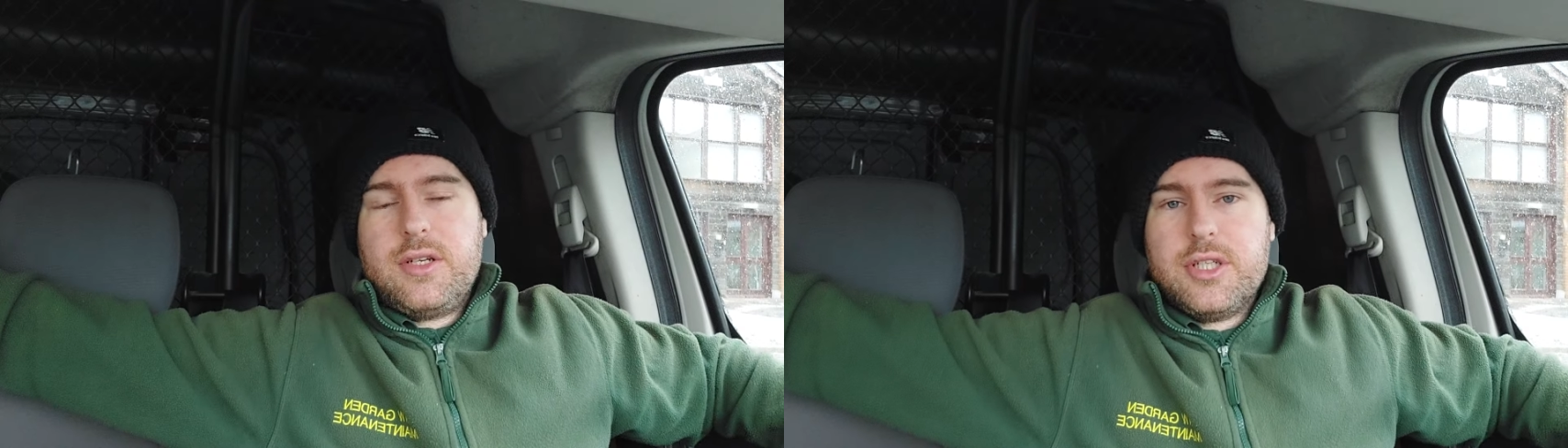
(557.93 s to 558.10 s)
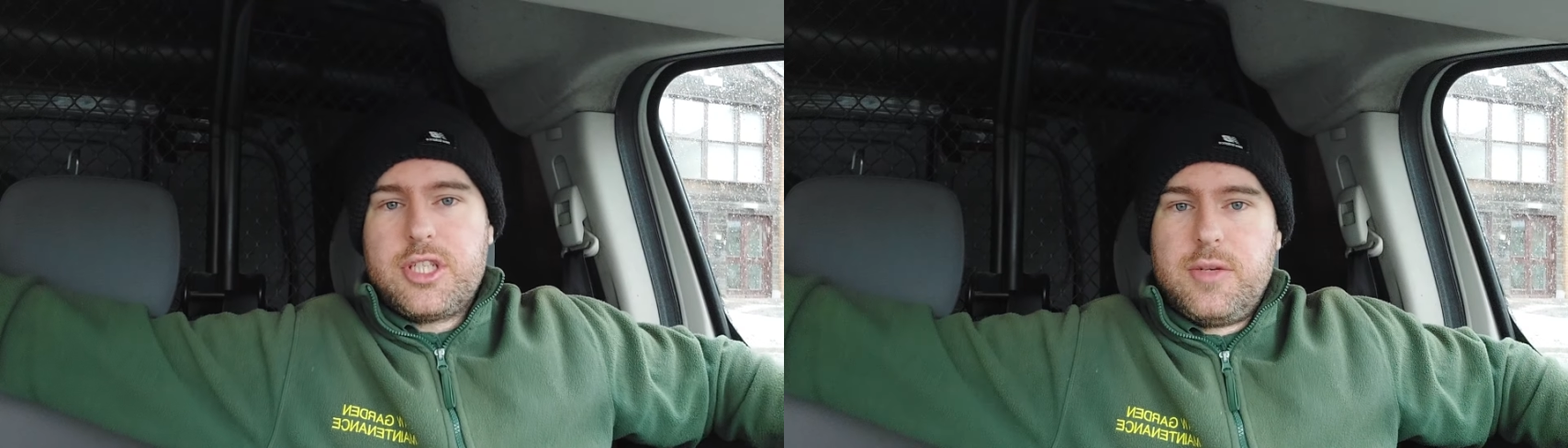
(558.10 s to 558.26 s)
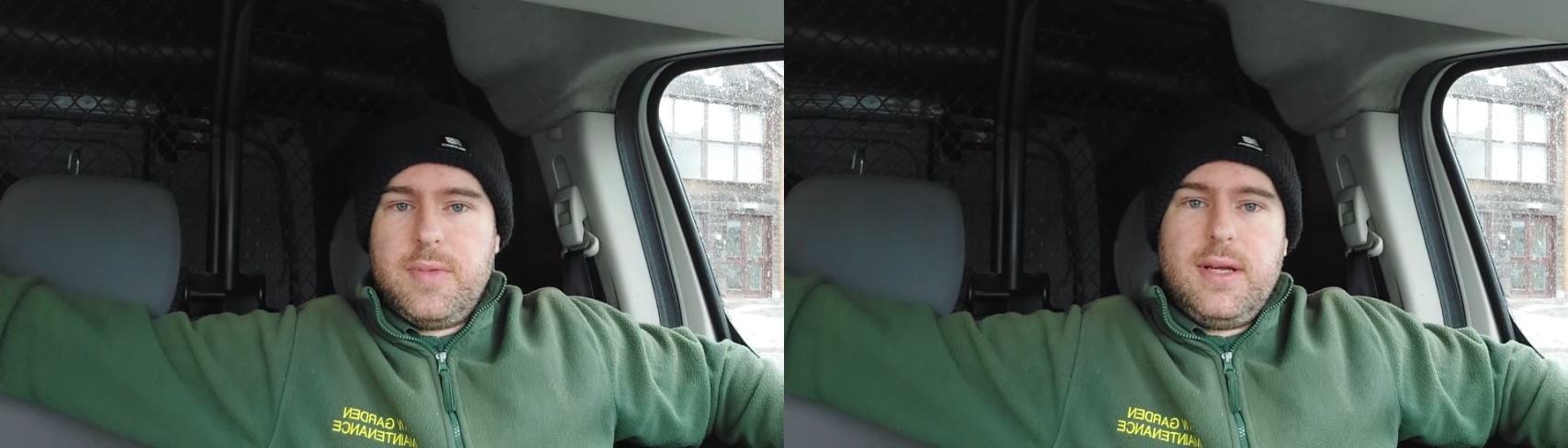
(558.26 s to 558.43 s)

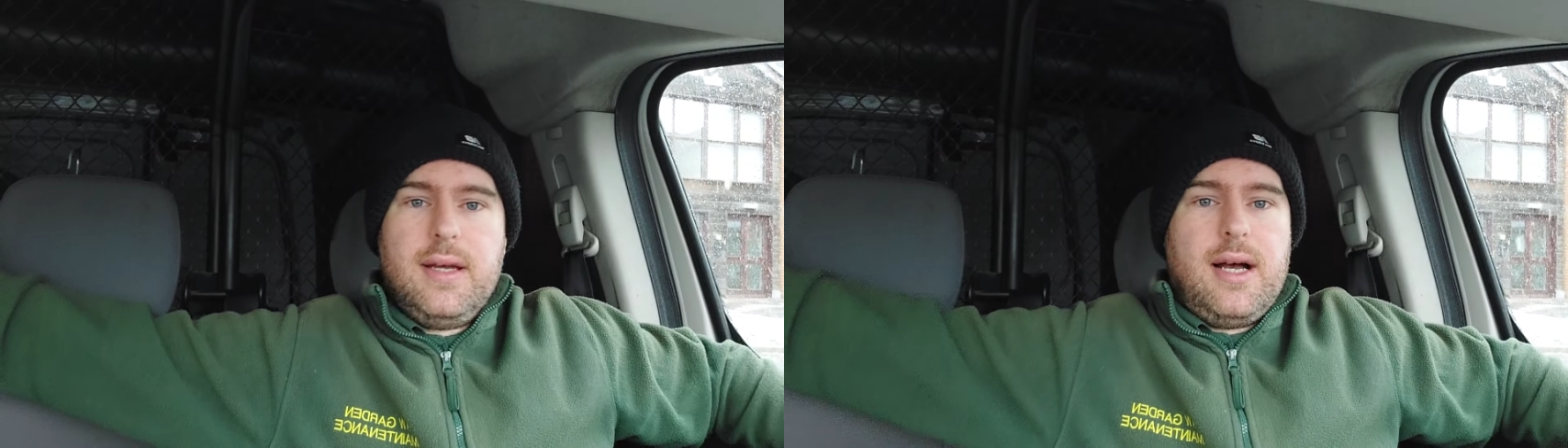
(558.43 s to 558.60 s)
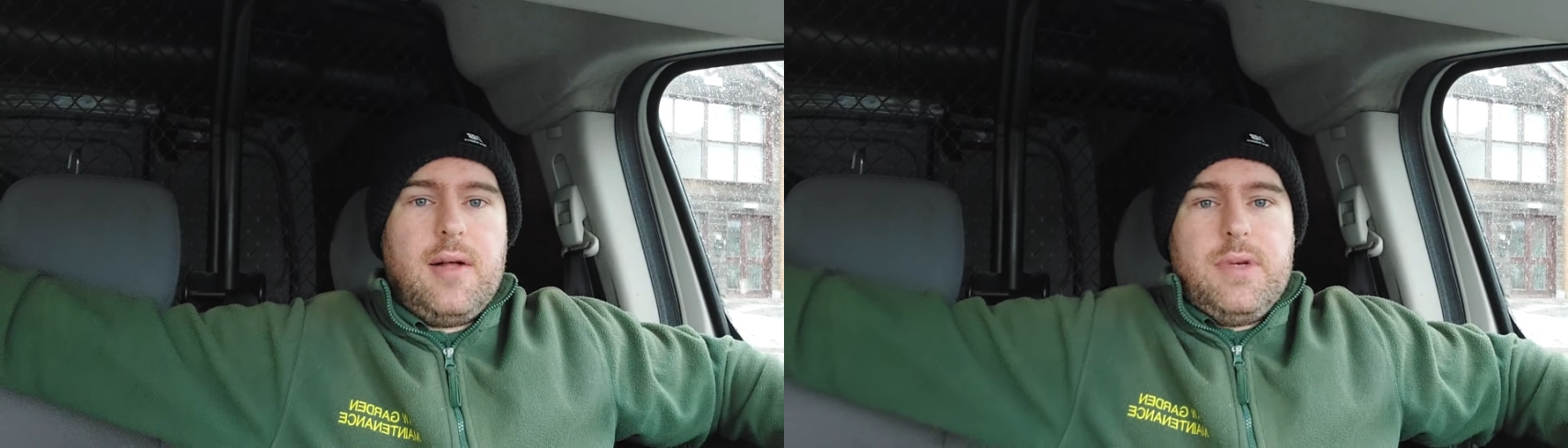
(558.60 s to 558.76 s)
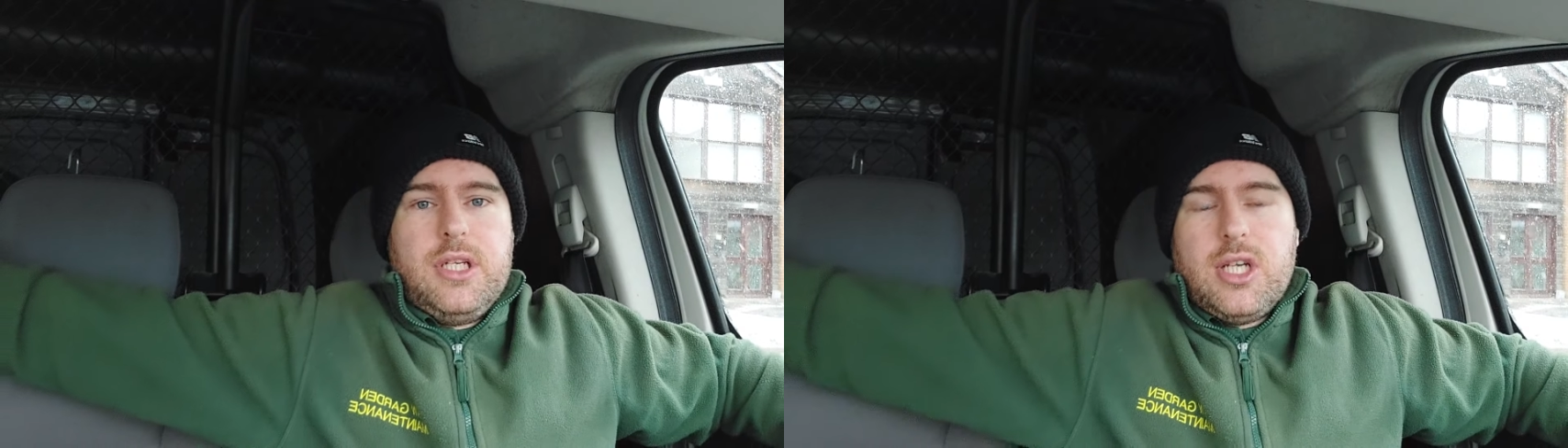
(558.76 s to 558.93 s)
customer
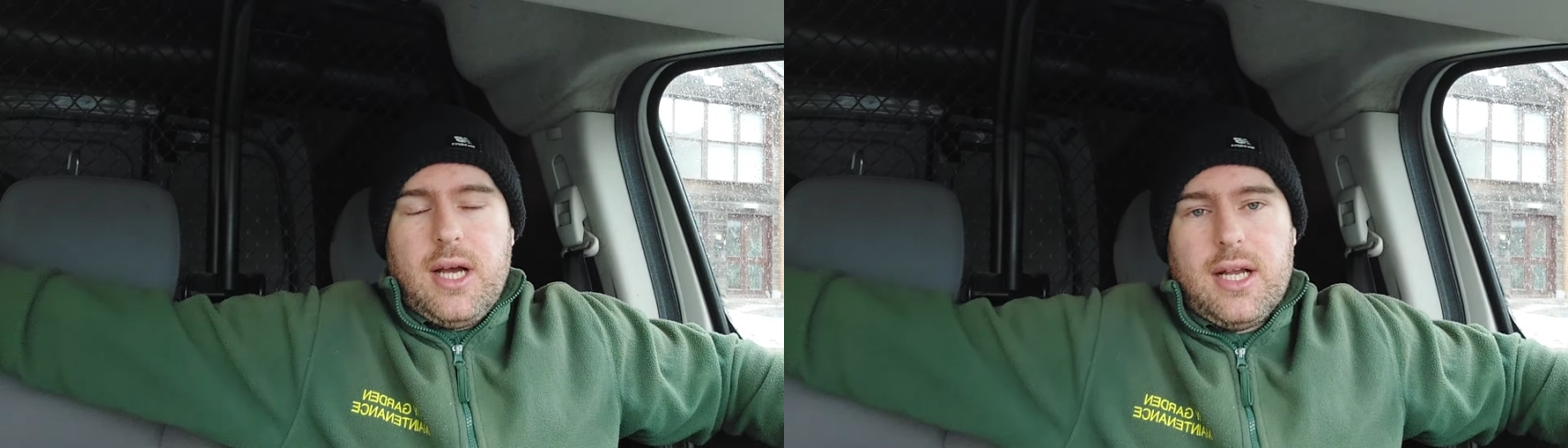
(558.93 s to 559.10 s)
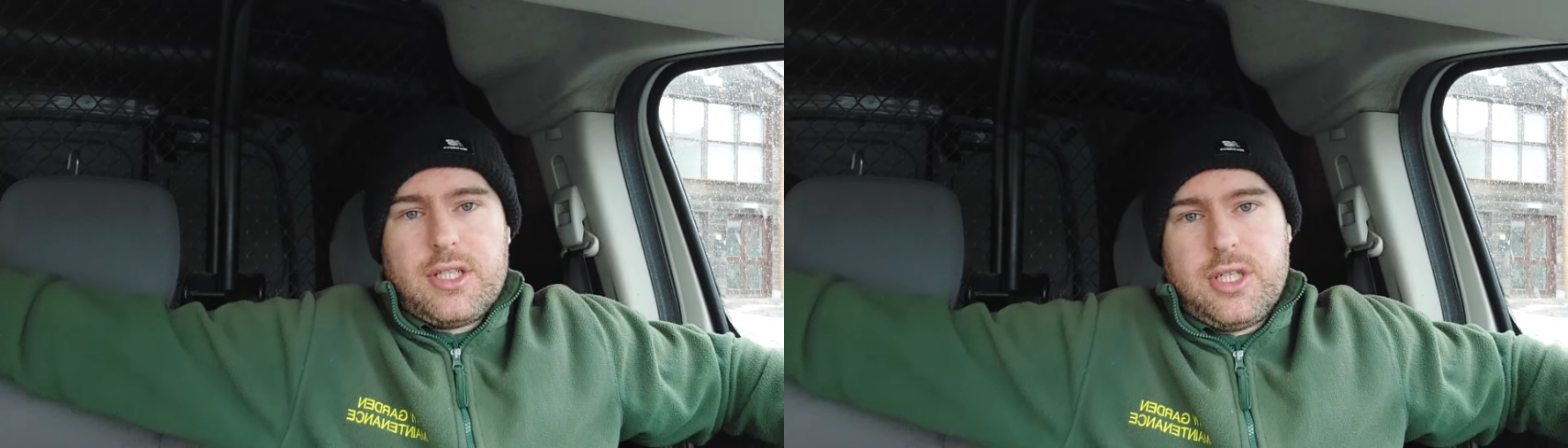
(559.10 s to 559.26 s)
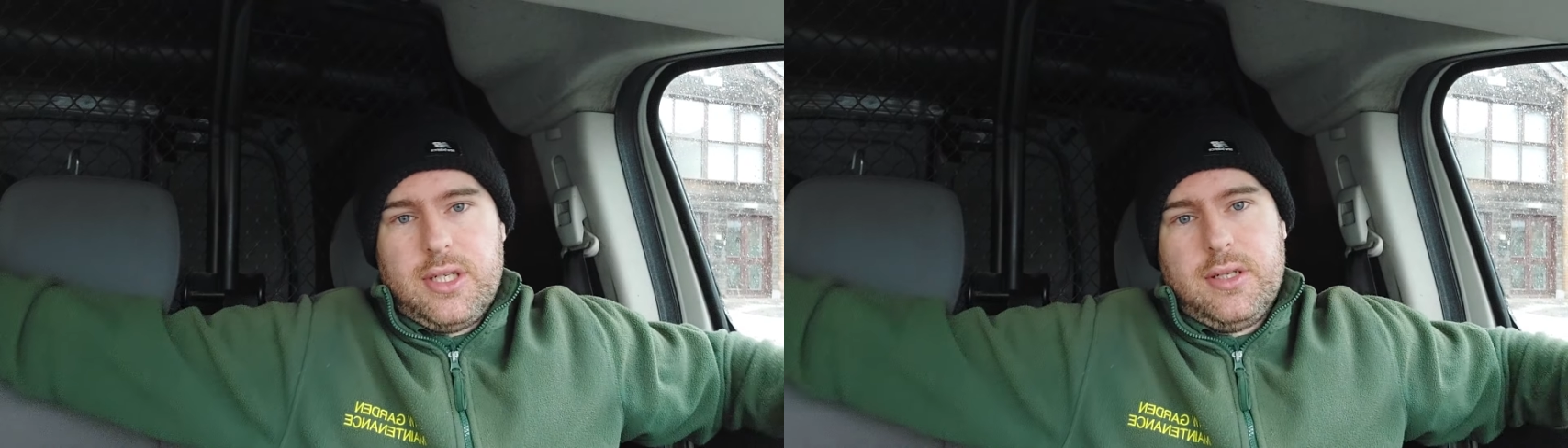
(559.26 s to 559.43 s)
I'll be
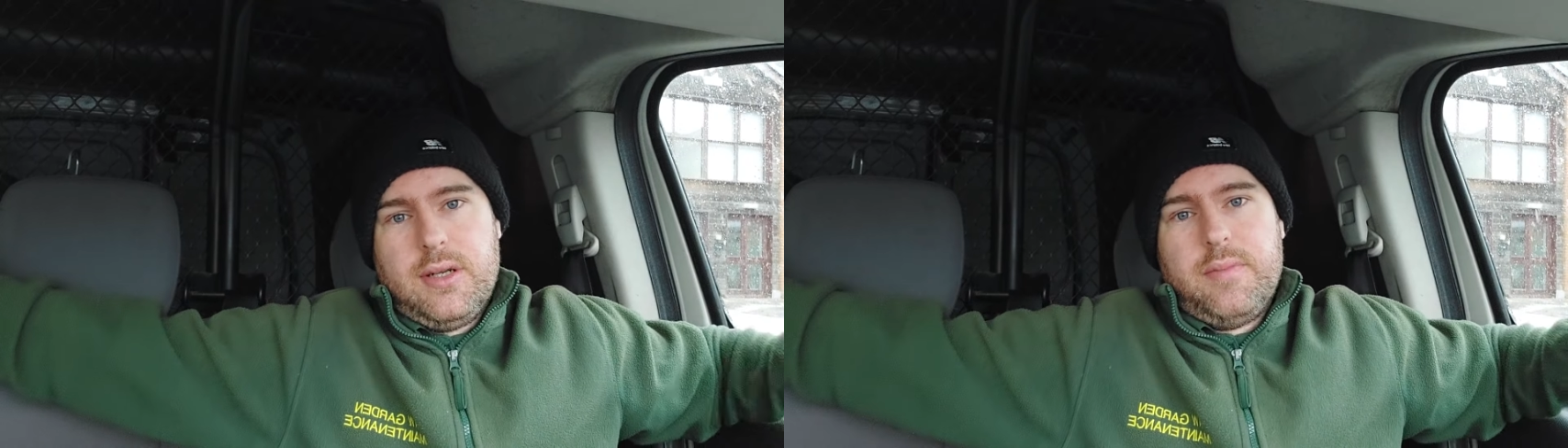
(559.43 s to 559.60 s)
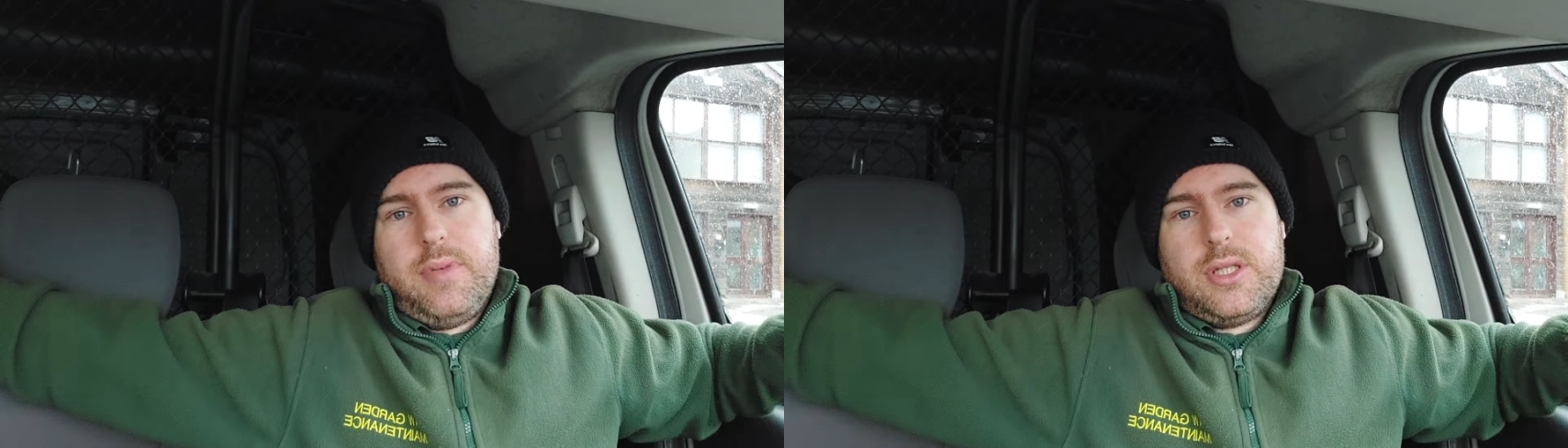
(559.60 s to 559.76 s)
charging